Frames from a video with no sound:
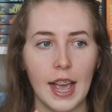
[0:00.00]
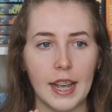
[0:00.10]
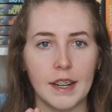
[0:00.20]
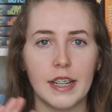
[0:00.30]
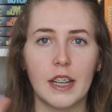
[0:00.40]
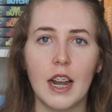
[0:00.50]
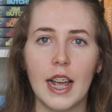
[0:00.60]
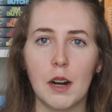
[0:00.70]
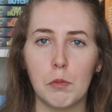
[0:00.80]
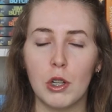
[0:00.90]
and it kind of
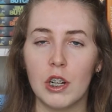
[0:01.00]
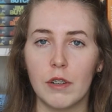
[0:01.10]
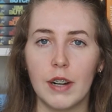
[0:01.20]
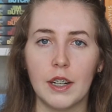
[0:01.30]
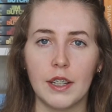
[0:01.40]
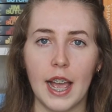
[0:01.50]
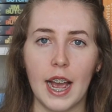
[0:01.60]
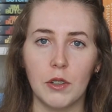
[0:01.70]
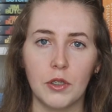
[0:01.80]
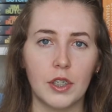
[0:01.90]
had a plot around the
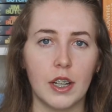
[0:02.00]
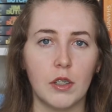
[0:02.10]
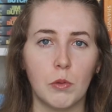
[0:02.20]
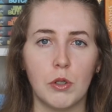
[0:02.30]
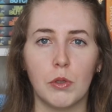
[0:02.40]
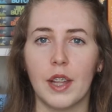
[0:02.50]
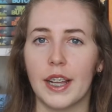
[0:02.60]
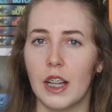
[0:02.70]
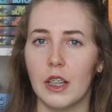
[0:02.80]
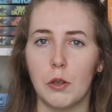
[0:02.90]
outskirts, which was like
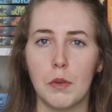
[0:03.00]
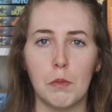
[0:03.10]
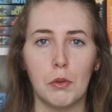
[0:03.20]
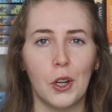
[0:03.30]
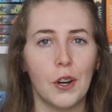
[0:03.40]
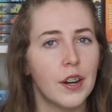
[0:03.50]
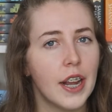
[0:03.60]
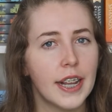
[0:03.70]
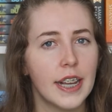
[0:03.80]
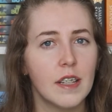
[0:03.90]
a little bit blurry,
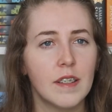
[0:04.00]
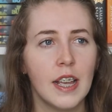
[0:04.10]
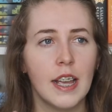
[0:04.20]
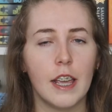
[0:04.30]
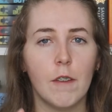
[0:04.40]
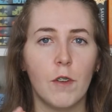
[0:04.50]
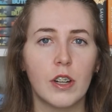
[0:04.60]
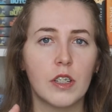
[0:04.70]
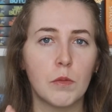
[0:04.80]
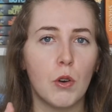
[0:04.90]
I guess. It
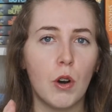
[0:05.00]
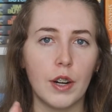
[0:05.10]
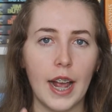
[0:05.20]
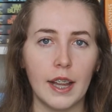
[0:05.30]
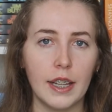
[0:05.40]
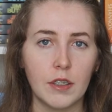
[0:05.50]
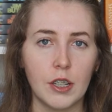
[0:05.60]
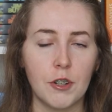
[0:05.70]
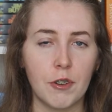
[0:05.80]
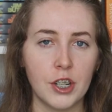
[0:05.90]
focused more on Alex,
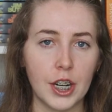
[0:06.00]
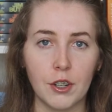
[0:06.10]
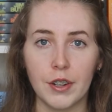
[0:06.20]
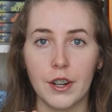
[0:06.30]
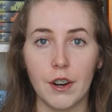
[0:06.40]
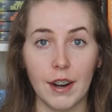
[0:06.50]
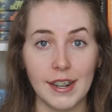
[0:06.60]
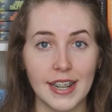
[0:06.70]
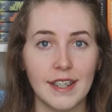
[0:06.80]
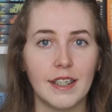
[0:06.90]
her trajectory and her
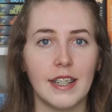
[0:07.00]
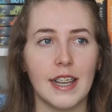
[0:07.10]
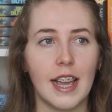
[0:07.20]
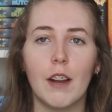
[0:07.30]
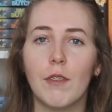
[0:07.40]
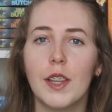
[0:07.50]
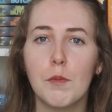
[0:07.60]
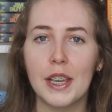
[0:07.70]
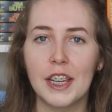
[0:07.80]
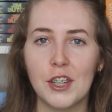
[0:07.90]
identity. And I find that
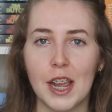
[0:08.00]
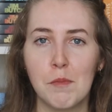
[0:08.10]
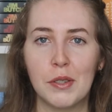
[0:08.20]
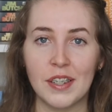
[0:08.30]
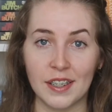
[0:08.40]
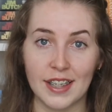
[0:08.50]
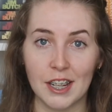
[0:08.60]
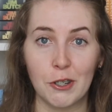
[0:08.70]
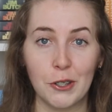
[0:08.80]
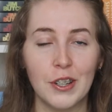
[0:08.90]
Becky Chambers does
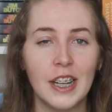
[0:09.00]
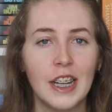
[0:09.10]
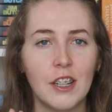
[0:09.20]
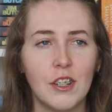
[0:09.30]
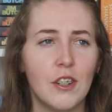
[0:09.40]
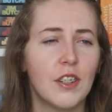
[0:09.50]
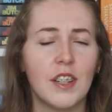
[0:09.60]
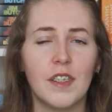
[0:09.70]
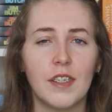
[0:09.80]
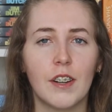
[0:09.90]
that too. Not
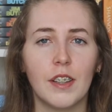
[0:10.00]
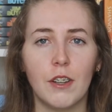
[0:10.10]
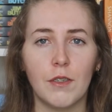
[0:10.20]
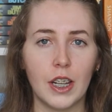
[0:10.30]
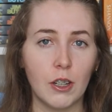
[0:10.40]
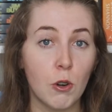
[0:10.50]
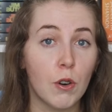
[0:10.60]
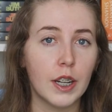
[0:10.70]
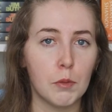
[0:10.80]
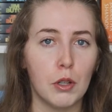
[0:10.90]
necessarily of
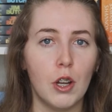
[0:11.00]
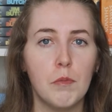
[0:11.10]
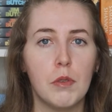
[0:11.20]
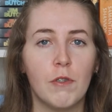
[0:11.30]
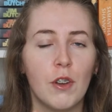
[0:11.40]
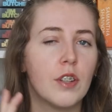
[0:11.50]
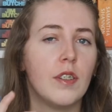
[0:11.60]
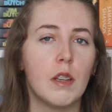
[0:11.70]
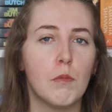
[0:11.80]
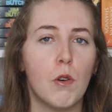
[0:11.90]
ignoring a plot, but
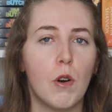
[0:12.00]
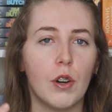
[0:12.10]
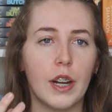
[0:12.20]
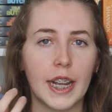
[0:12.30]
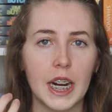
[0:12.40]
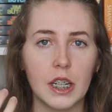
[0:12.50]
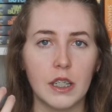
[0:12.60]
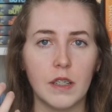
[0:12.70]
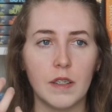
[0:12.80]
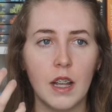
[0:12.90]
focusing more on a
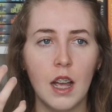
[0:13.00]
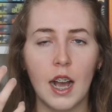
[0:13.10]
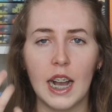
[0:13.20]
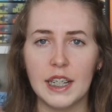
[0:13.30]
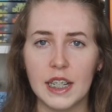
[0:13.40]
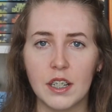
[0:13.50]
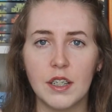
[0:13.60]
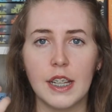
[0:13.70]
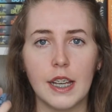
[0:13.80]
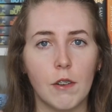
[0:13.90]
character's
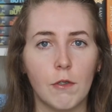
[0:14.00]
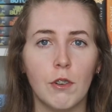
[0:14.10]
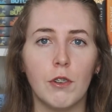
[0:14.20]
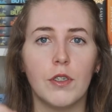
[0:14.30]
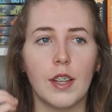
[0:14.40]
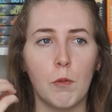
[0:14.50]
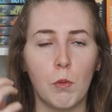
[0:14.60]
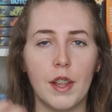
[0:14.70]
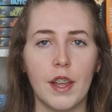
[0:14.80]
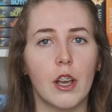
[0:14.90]
identity and roots and
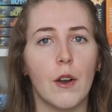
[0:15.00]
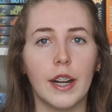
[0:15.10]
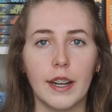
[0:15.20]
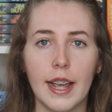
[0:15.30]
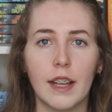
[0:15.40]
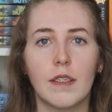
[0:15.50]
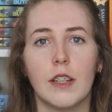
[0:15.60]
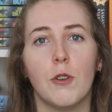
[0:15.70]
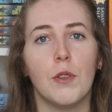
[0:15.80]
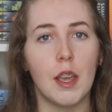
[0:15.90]
where they're going next
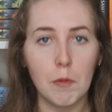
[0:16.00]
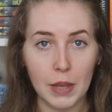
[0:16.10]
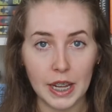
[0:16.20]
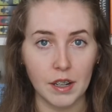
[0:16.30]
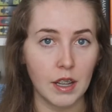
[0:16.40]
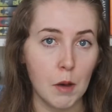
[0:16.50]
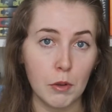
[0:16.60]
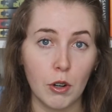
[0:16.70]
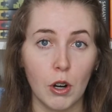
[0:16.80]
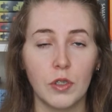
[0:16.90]
and who they meet and come
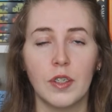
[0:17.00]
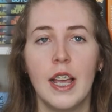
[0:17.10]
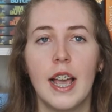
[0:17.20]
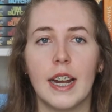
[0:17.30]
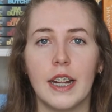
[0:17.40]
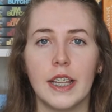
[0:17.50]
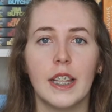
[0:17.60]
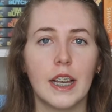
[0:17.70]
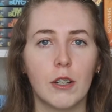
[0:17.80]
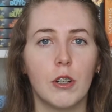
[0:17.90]
across. And I think
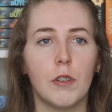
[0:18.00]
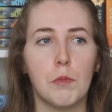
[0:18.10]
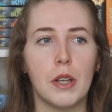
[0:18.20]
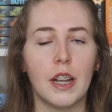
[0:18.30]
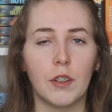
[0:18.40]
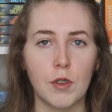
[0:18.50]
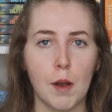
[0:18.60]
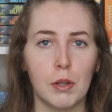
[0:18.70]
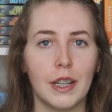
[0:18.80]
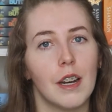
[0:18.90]
that could have been
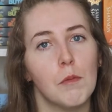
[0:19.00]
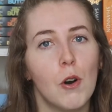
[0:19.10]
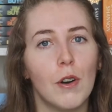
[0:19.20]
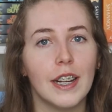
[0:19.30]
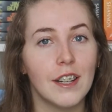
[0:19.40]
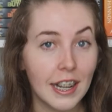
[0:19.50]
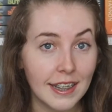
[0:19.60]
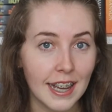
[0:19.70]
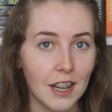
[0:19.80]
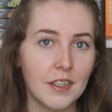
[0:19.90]
extrapolated more in Ninth
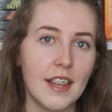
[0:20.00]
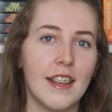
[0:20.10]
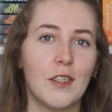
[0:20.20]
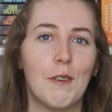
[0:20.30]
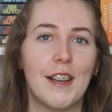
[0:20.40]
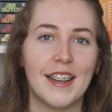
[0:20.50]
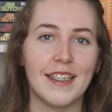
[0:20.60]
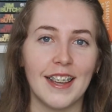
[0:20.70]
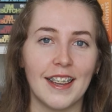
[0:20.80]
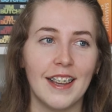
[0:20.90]
House. And that's why I
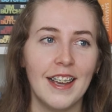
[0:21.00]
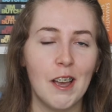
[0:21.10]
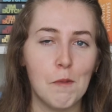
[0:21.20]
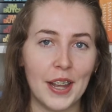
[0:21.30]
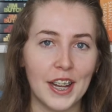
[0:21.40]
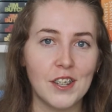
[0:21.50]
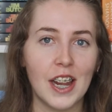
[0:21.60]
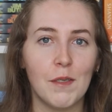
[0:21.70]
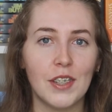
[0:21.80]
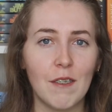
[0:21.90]
think Becky
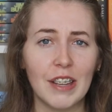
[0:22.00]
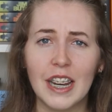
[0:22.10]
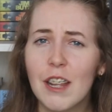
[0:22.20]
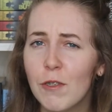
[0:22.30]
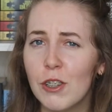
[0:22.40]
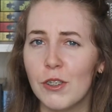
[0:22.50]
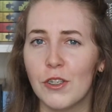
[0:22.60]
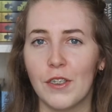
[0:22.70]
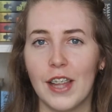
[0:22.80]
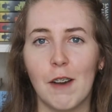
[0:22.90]
Chambers having an influence
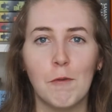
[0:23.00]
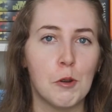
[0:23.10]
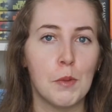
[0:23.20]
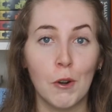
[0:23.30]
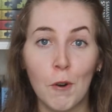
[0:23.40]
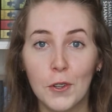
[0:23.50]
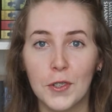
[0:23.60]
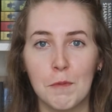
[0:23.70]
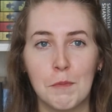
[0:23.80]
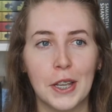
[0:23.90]
on that would have been
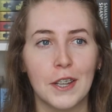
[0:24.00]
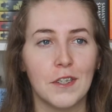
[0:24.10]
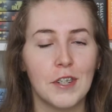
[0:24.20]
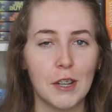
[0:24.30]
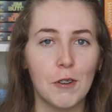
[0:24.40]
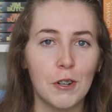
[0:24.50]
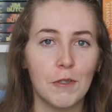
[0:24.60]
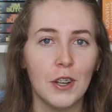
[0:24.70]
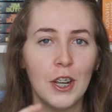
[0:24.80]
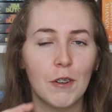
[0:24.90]
awesome, because she could
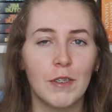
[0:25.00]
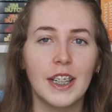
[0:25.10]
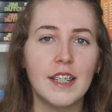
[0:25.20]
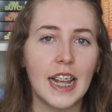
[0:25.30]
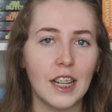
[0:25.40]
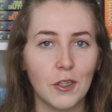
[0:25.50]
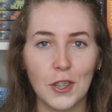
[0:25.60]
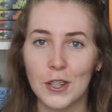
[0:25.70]
have really teased